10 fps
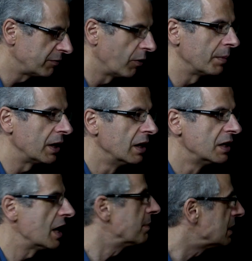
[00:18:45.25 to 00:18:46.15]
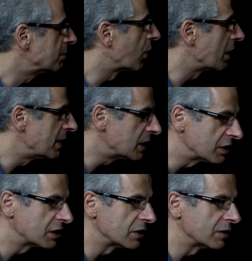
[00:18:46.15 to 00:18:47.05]
former Deputy Prime
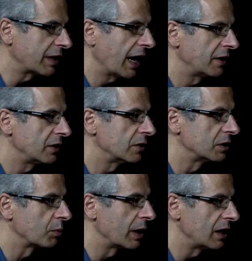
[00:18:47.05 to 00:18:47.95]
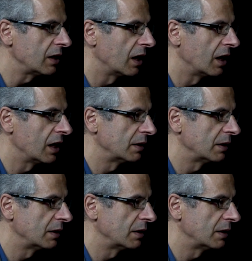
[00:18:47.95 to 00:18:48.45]
Minister of Canada as well,